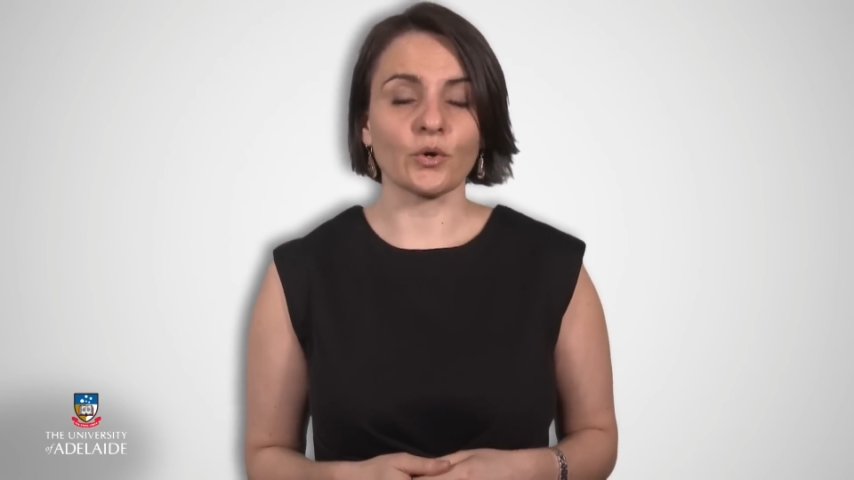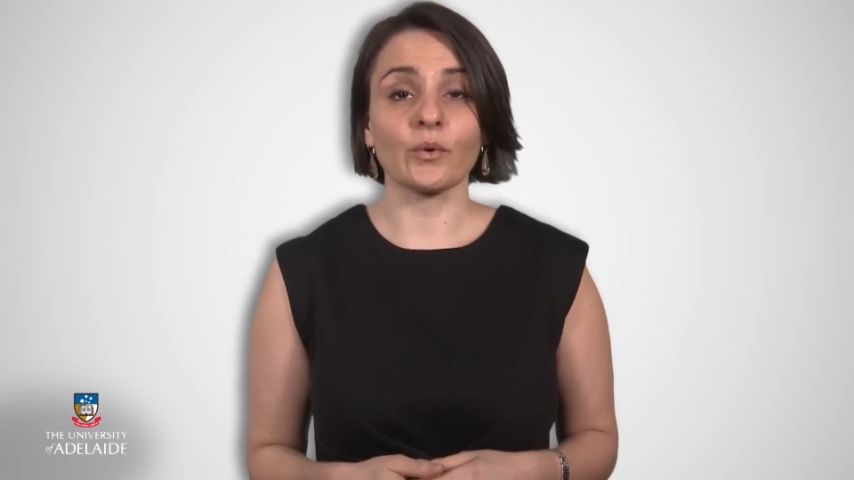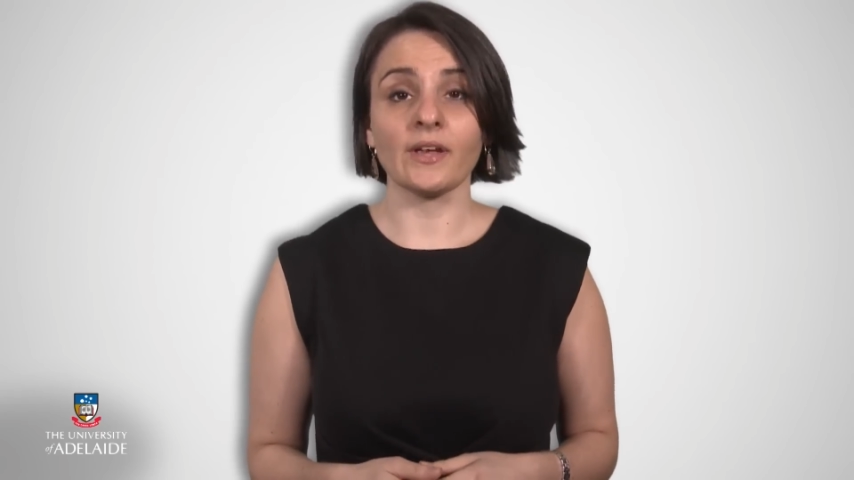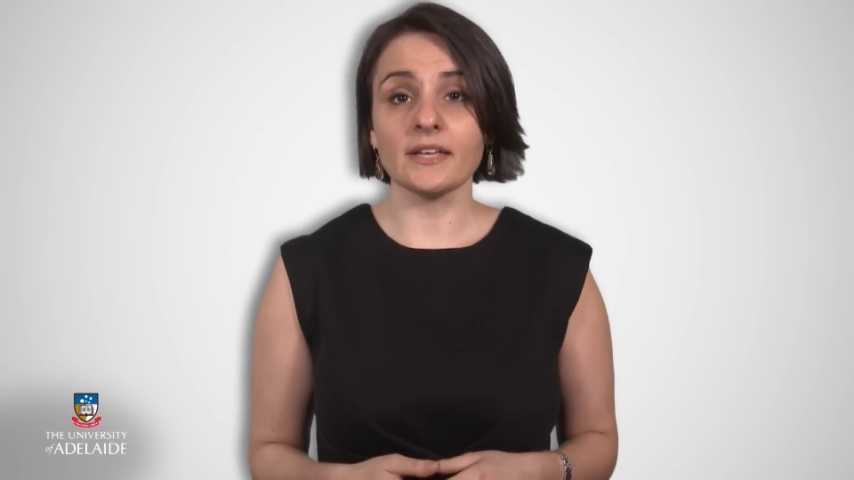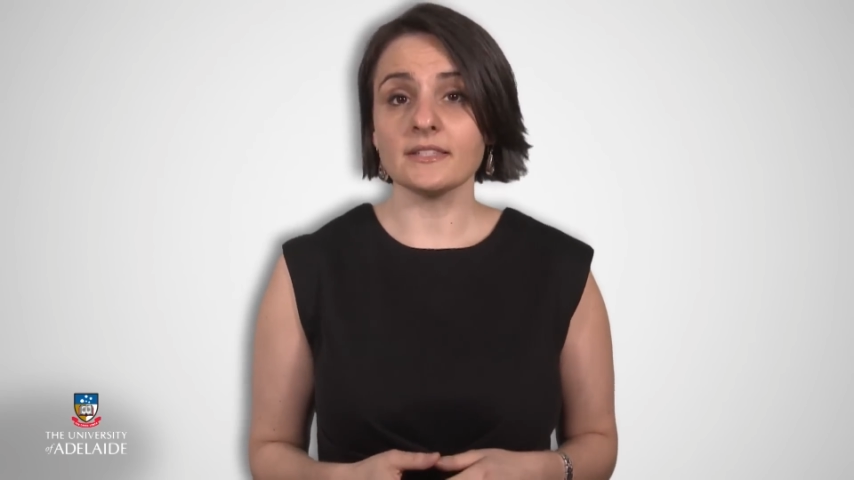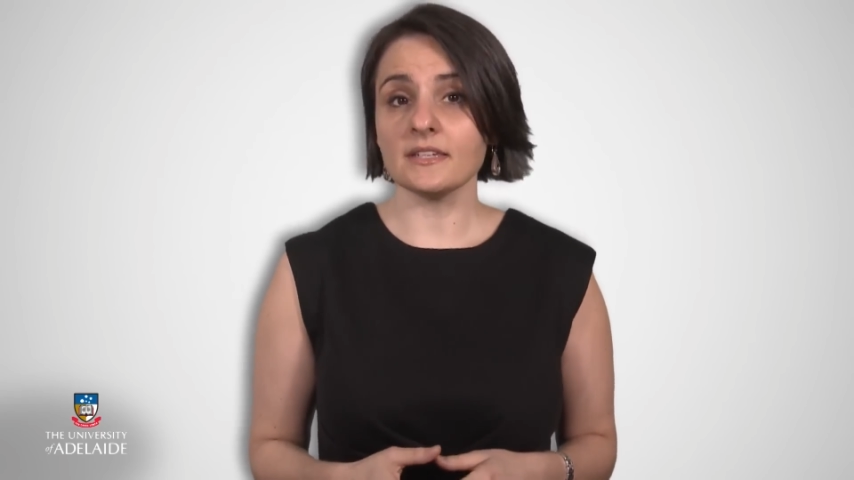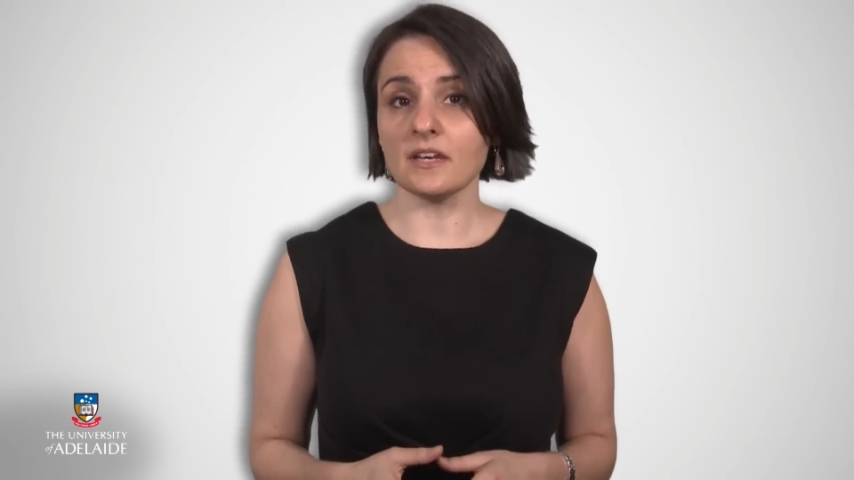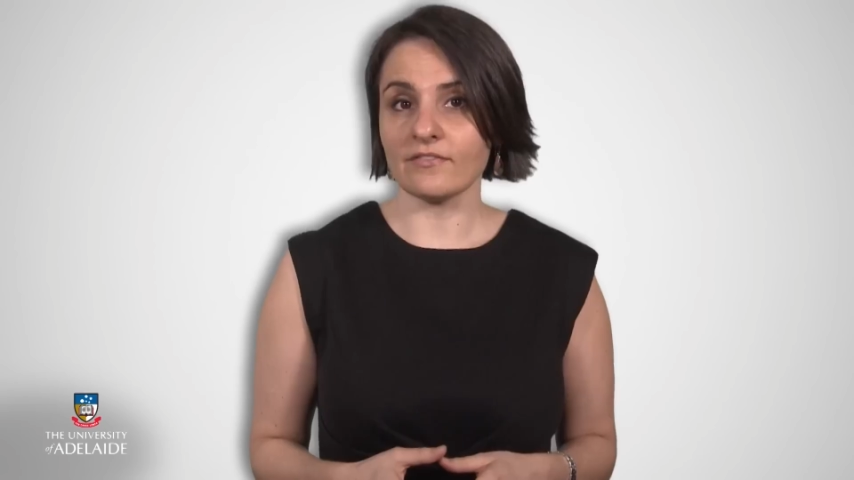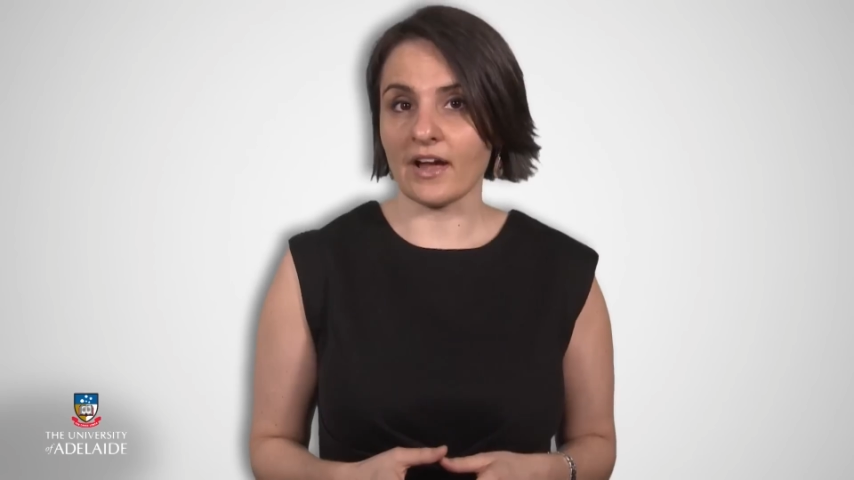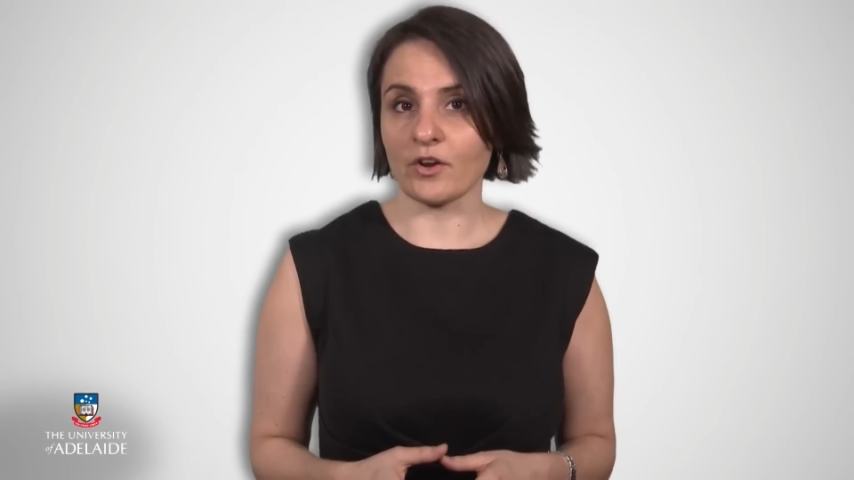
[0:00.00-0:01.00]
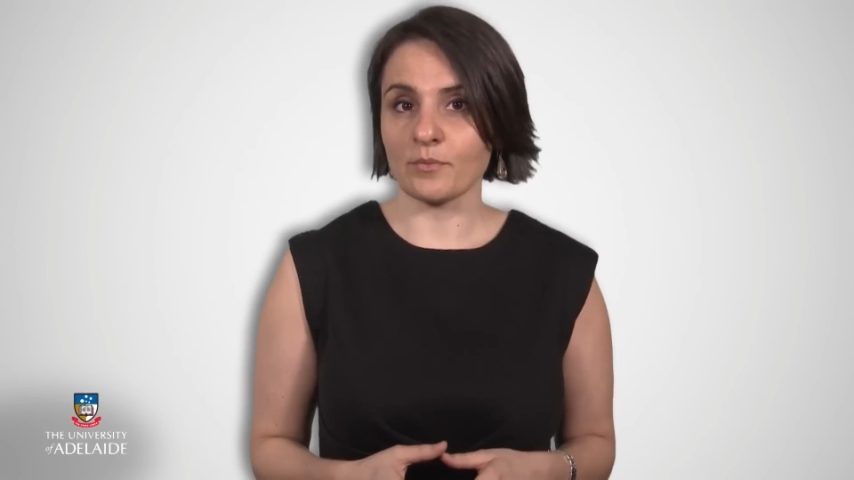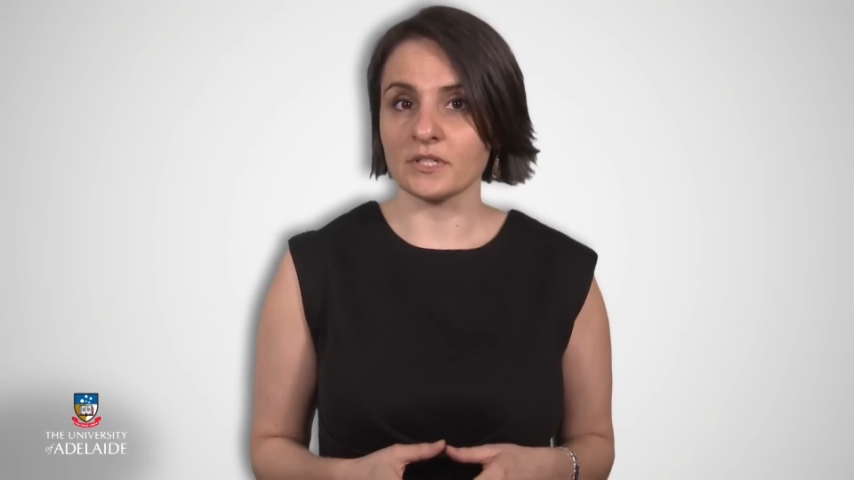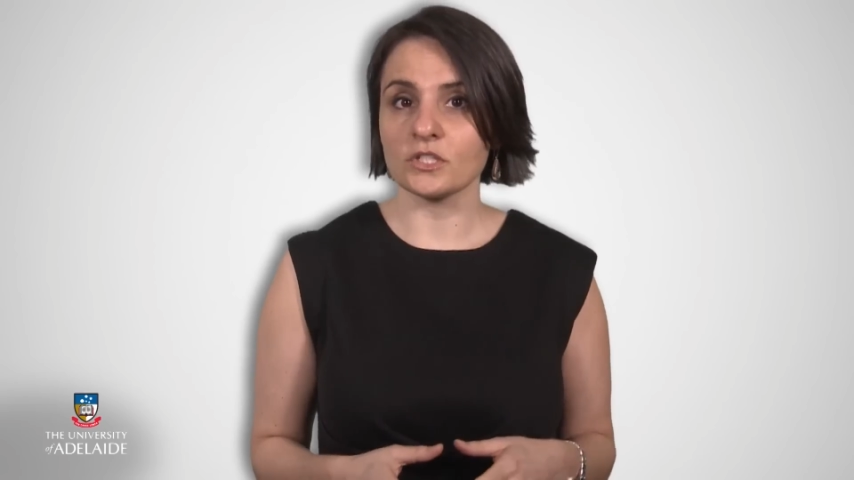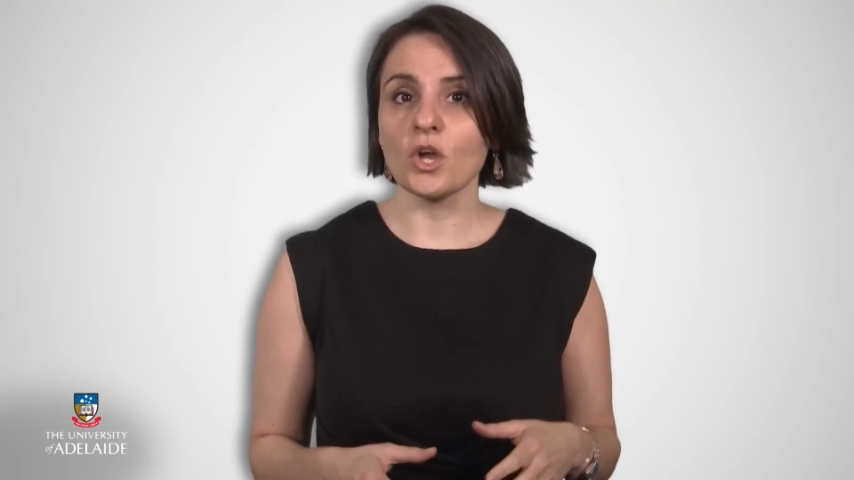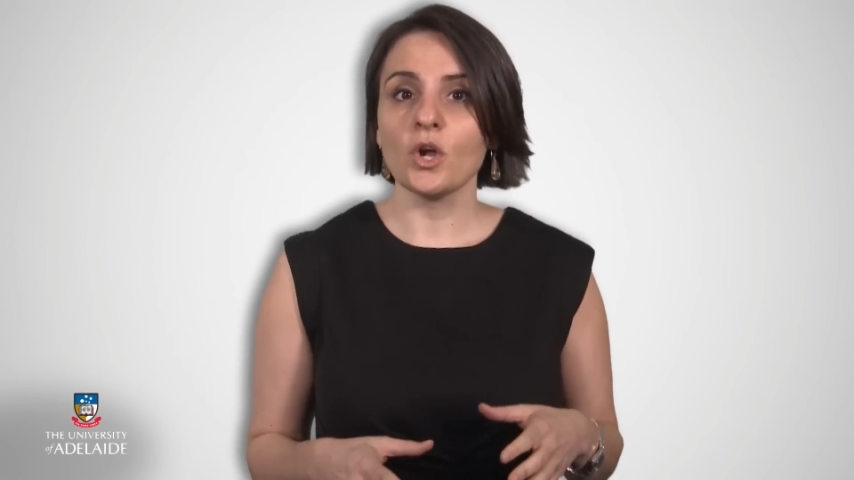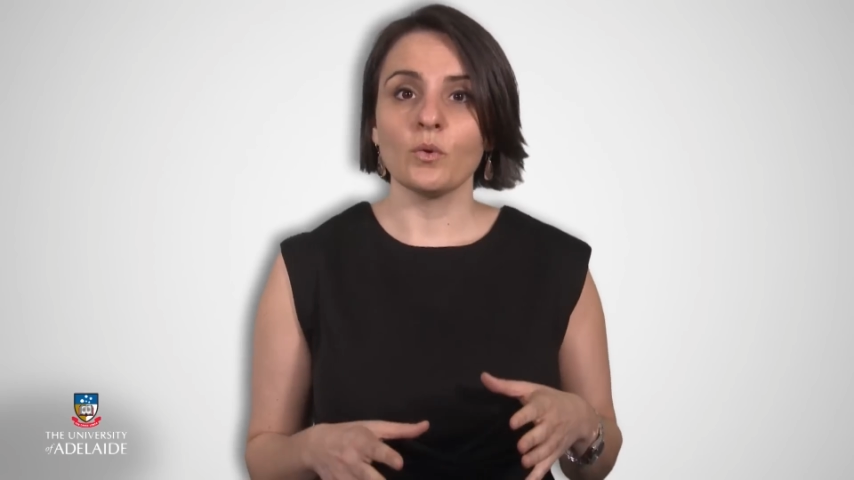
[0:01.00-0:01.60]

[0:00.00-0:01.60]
creates an environment